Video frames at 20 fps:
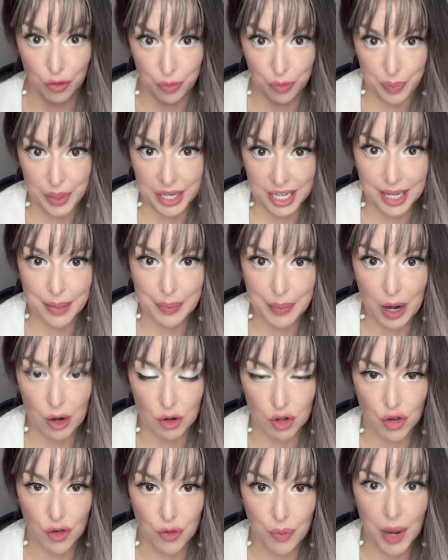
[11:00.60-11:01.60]
of big
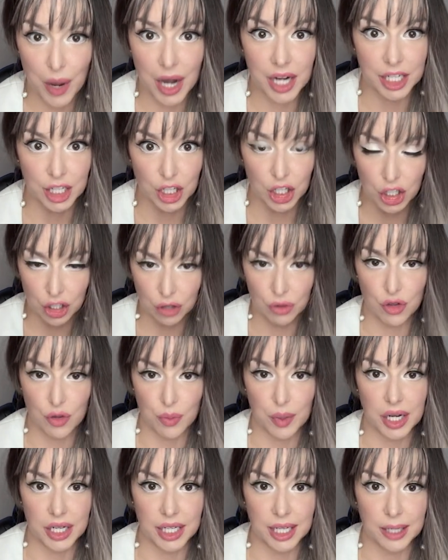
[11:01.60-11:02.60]
amount of money, huge
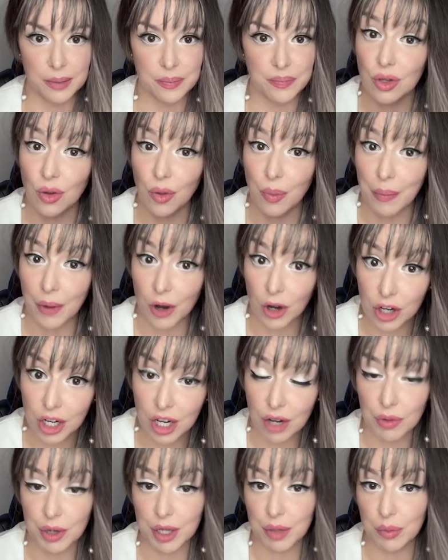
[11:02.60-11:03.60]
money. So
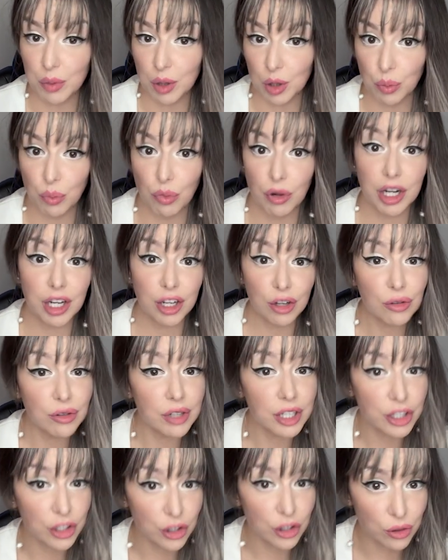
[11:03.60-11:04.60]
Mercury will bring you
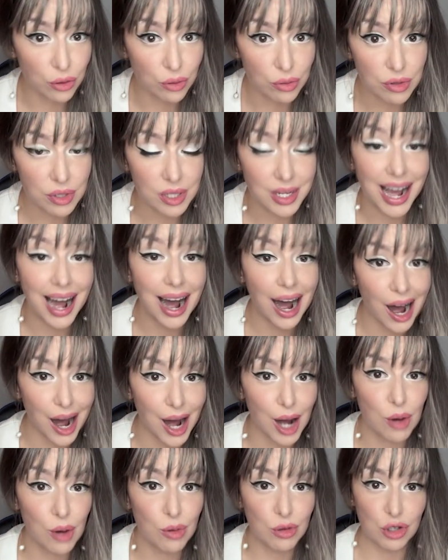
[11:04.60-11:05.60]
the news
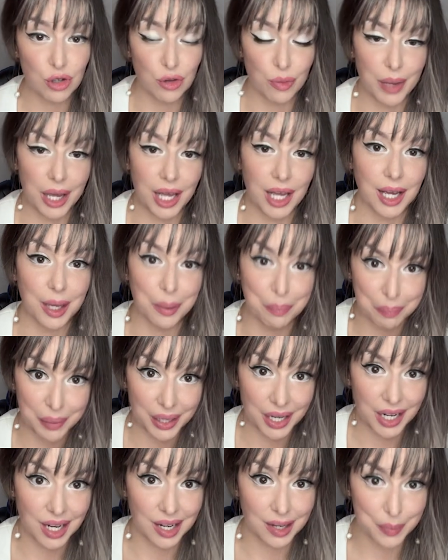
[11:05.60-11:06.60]
how to make
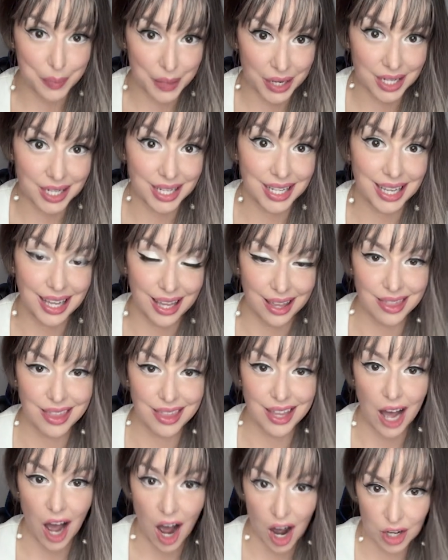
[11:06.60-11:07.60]
bigger money in
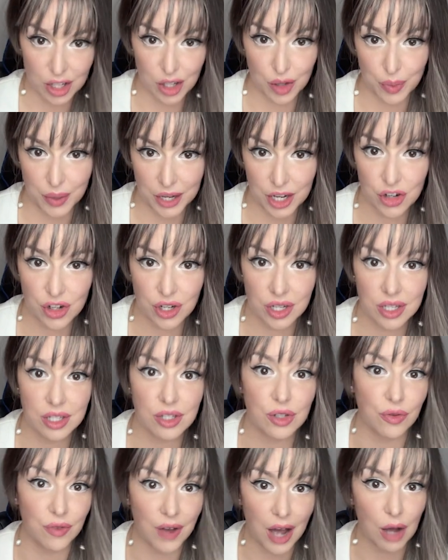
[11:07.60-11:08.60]
the
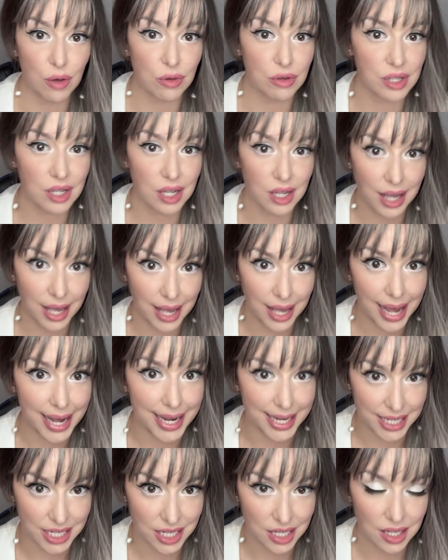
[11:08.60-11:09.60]
occupations of house
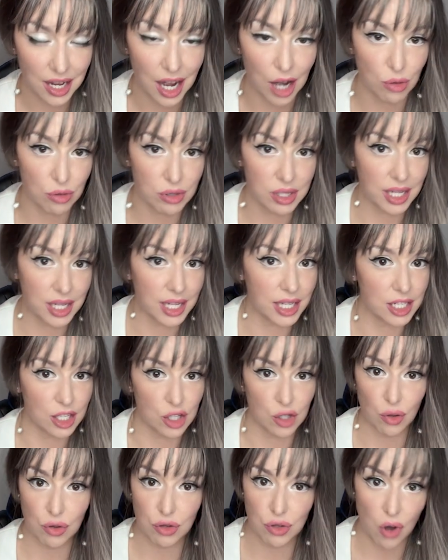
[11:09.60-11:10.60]
8. House 8
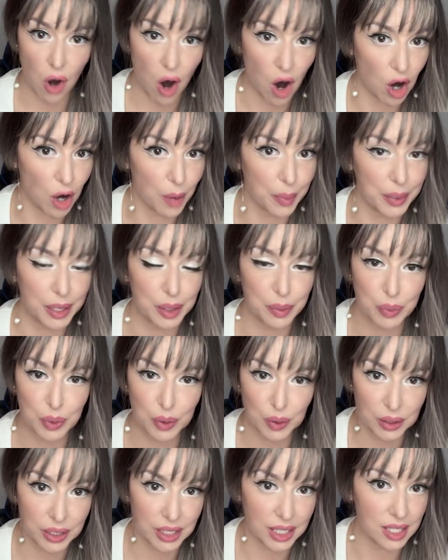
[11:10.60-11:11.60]
is also army,
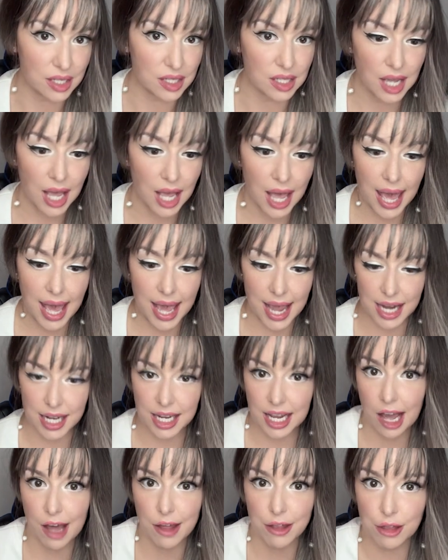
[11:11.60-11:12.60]
police,
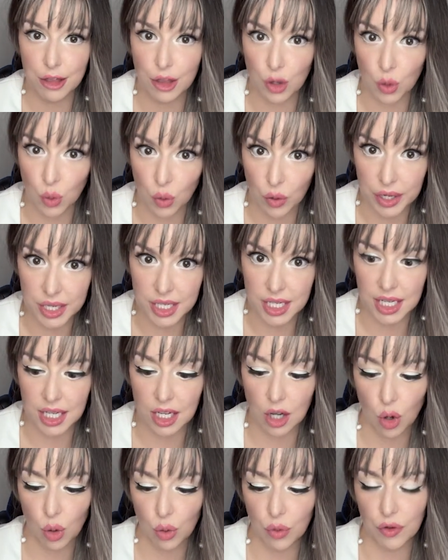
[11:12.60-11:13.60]
any
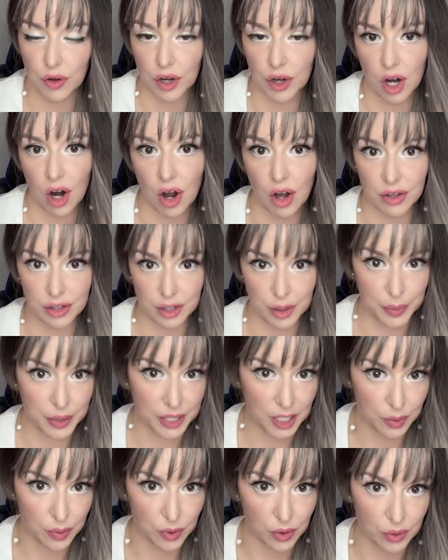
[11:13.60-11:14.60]
authority over other
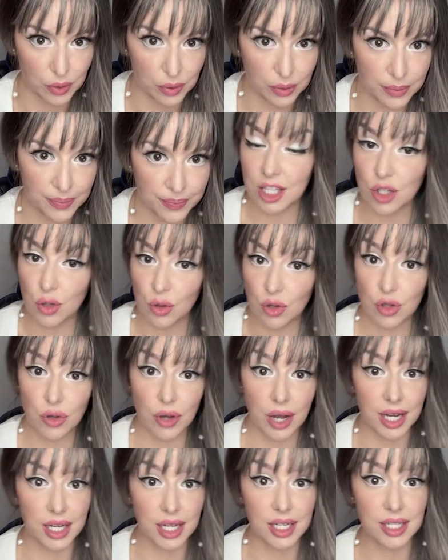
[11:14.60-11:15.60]
people. It's
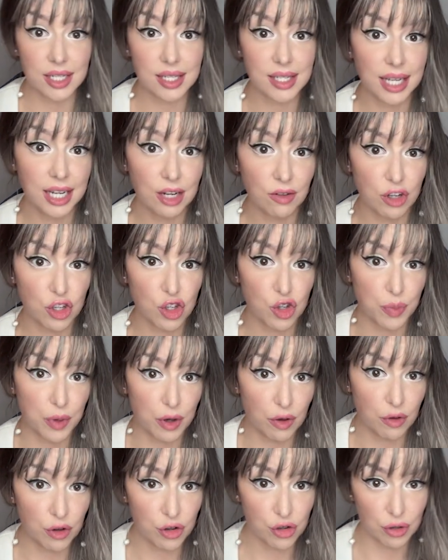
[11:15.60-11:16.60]
also any sacred
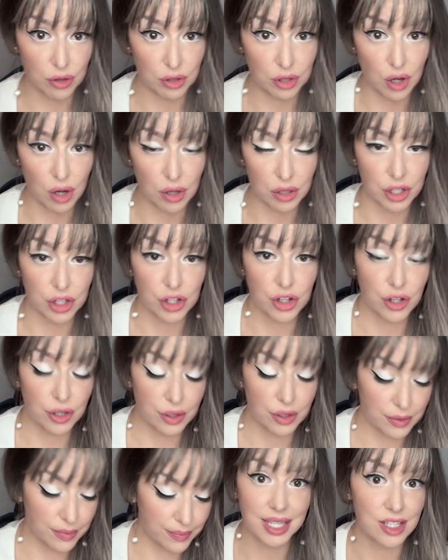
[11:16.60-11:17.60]
spiritual knowledge,
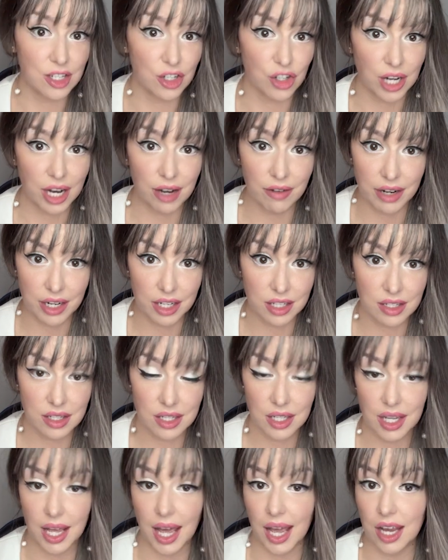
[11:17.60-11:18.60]

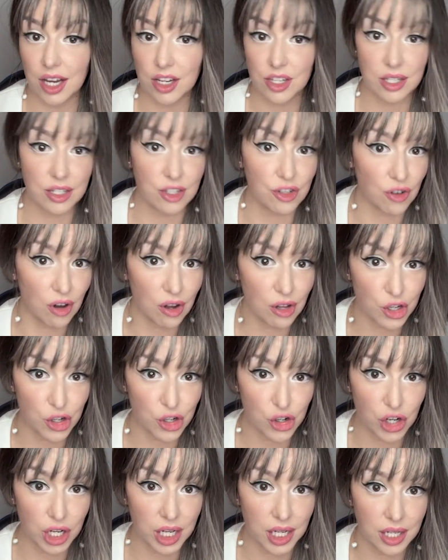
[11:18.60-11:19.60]
esoterics, and
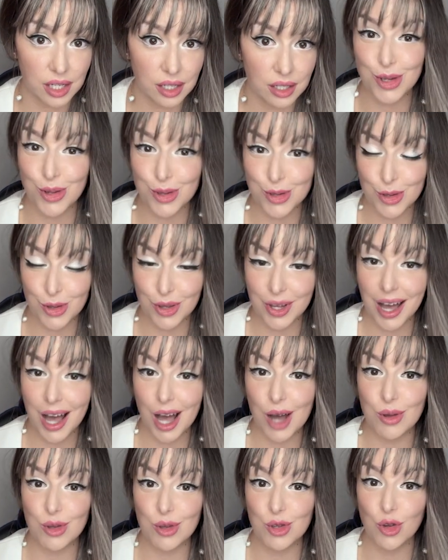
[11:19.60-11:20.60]
astrology. It's also the
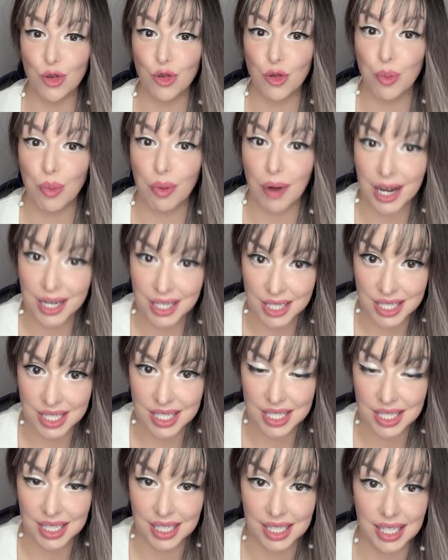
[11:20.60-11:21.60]
house of
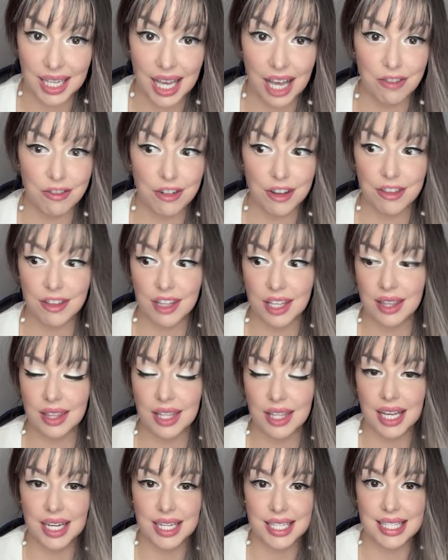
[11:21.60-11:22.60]
pregnancy.
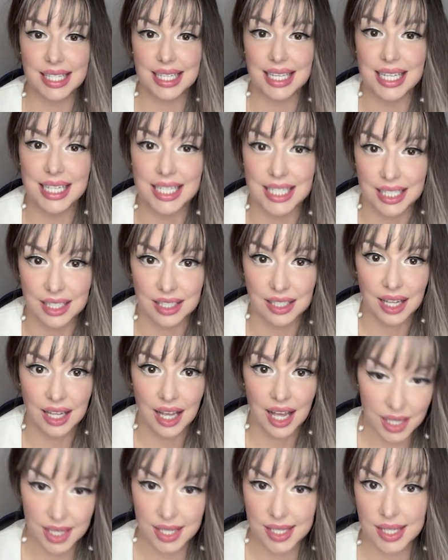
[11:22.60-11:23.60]
Everything that is hidden
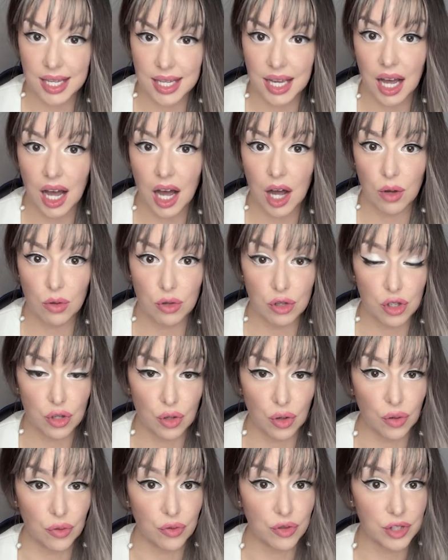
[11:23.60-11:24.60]
is the house
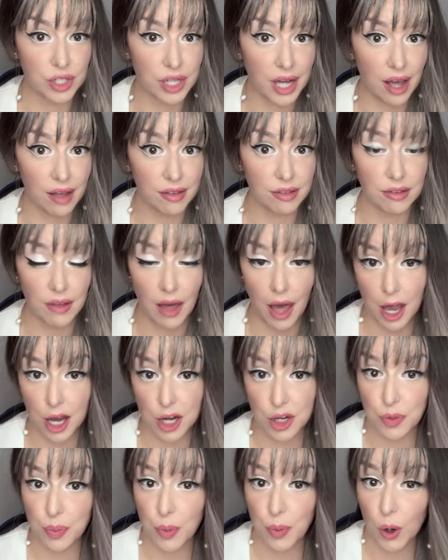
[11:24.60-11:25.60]
of death
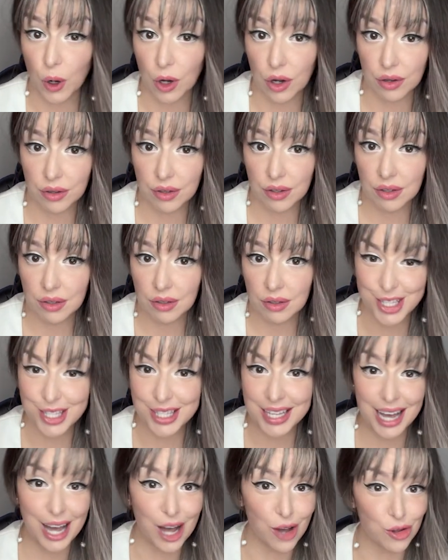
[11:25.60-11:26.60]
and birth, is
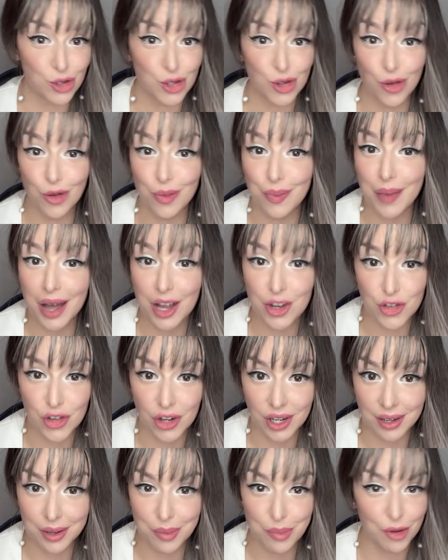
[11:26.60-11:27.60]
the house of
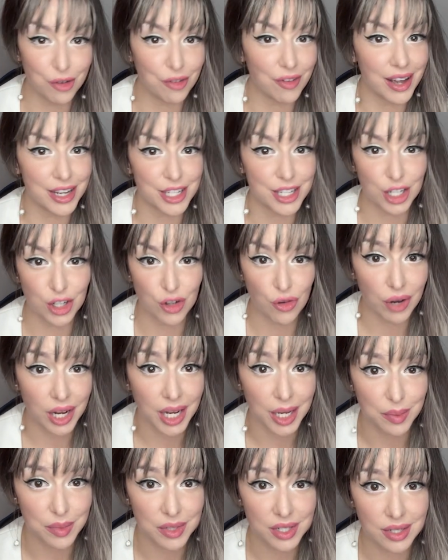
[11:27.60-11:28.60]
magic, prophetic
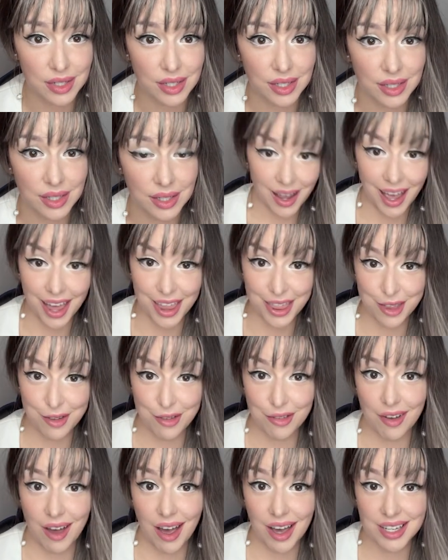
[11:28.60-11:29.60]
dreams. And the
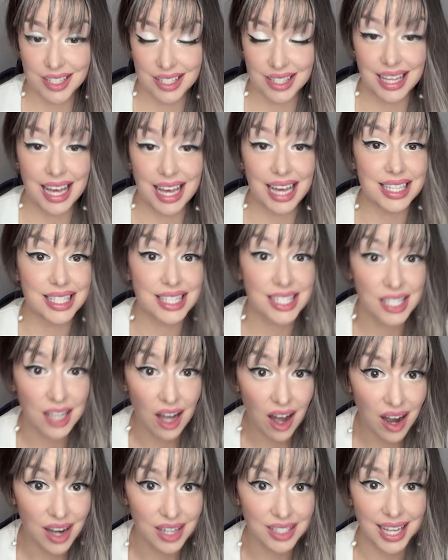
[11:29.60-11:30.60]
fact that
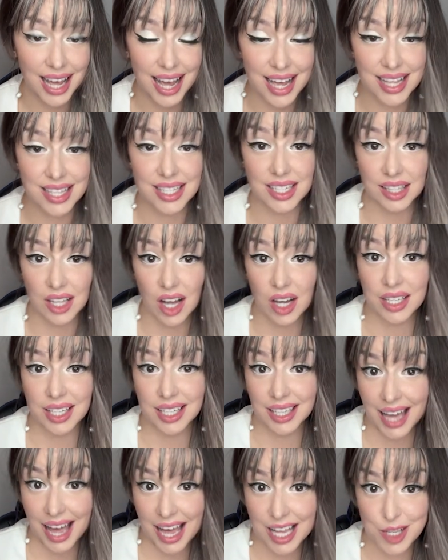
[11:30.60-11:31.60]
Sun has a
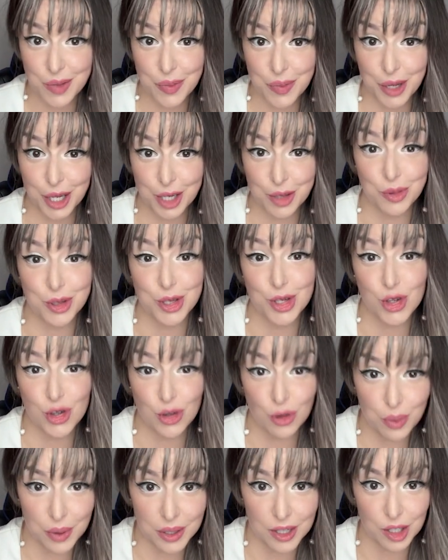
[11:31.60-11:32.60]
lucky aspect with
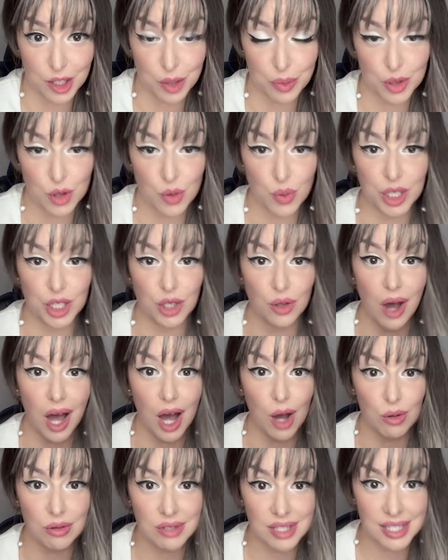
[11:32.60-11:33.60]
Jupiter between your
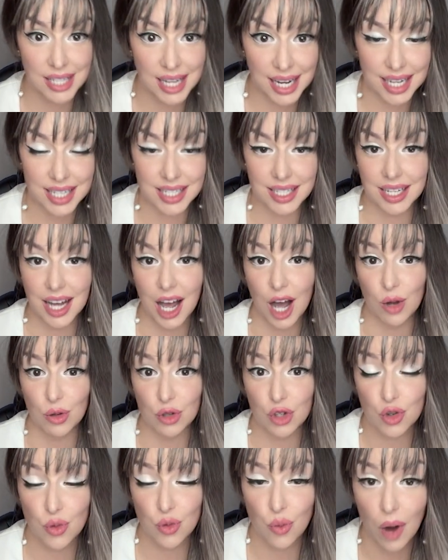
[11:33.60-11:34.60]
house 8 and
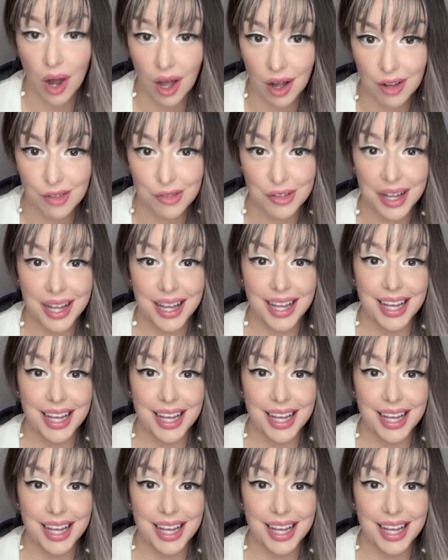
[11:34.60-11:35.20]
house 12